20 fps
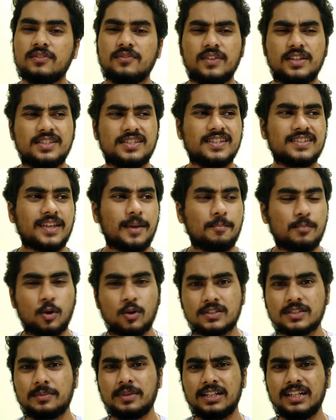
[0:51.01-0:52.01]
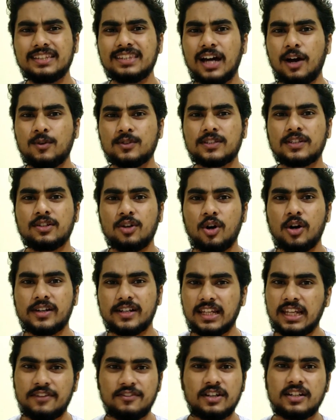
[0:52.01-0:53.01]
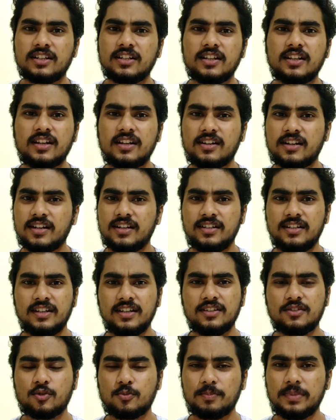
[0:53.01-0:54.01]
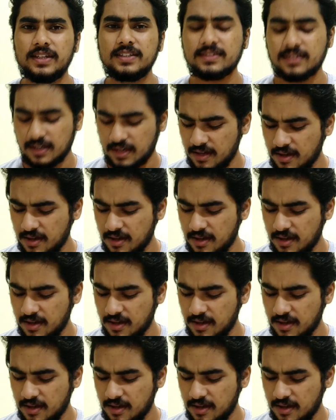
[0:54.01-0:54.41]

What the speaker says: which is approximately 1000 or 1100 Indian rupees.